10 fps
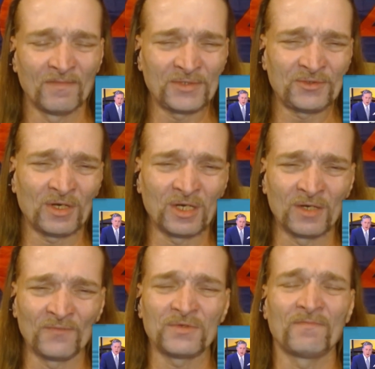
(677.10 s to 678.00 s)
Mr.
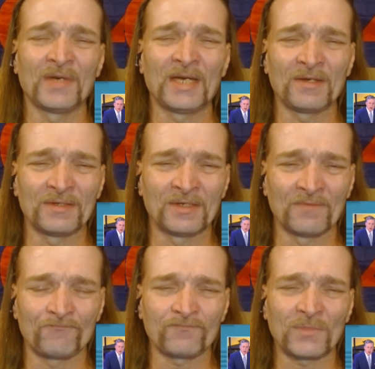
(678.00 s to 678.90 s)
Hoft, about
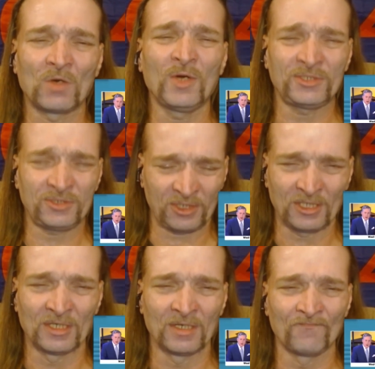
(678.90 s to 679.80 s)
what's to
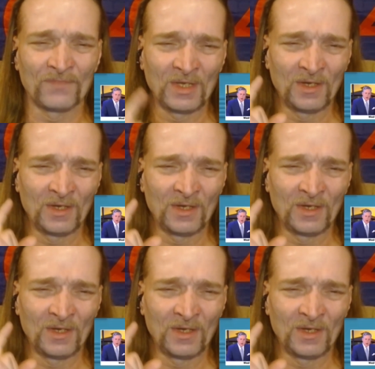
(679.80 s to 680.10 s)
come